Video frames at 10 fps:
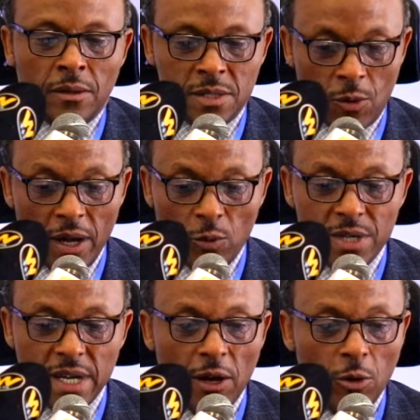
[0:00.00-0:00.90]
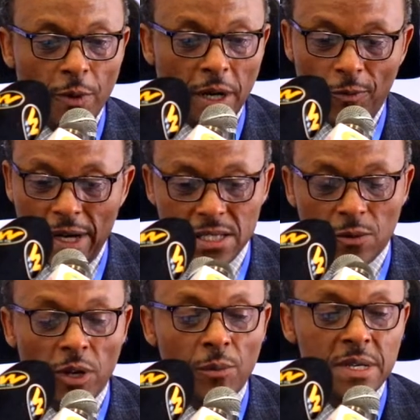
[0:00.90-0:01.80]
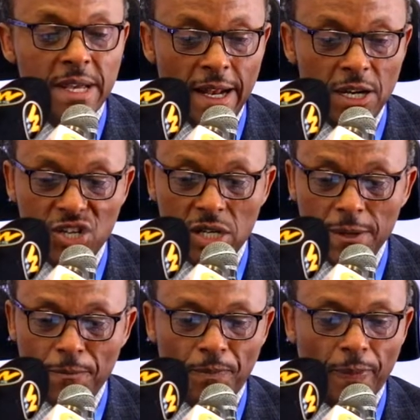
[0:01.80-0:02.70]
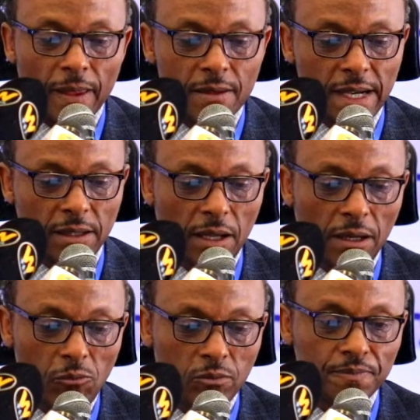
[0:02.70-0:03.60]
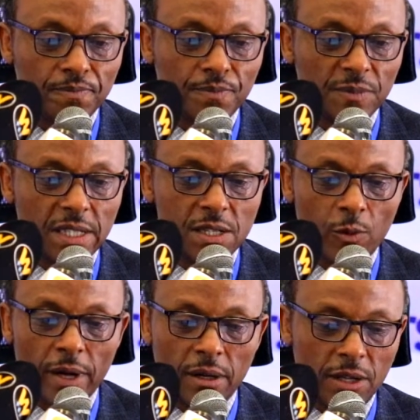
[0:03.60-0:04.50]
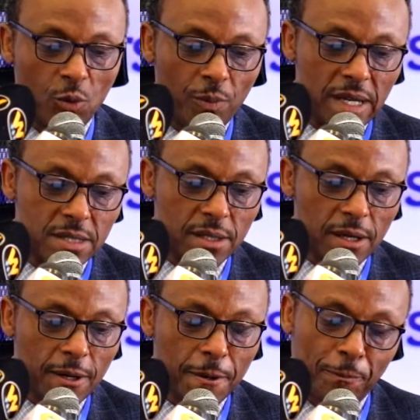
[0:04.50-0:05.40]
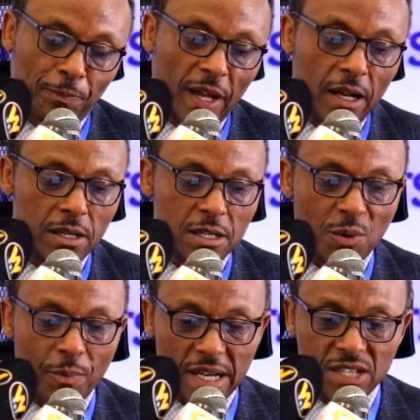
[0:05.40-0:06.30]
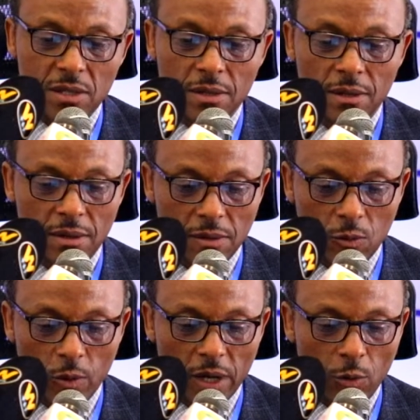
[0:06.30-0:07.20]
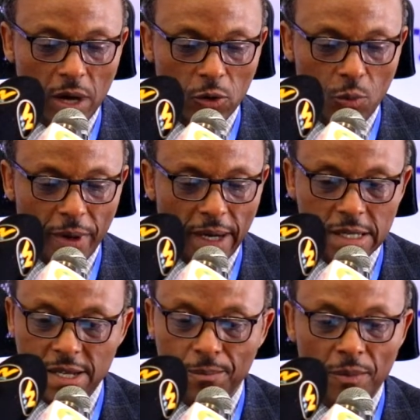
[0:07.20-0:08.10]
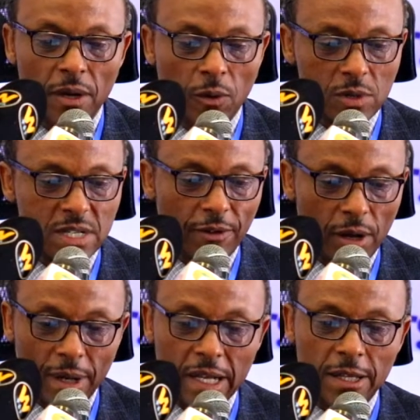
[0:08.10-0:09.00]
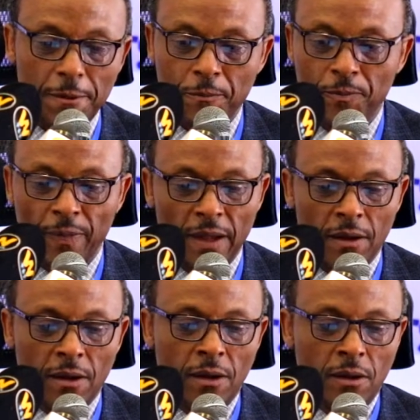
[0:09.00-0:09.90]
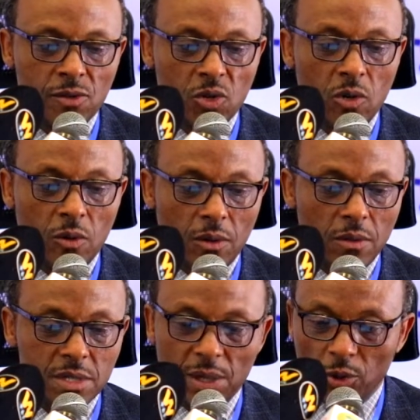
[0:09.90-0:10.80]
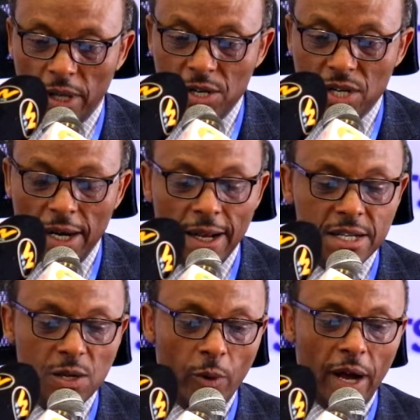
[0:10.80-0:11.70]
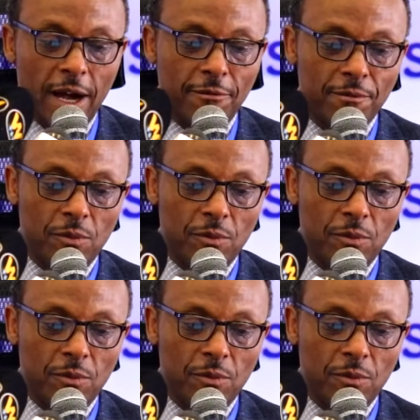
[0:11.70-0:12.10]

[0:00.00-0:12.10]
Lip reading: The one which I go very fast will be the energy sector. This is where Ethiopia's energy is the past, when we are comparing them with availability. So the potential energy we have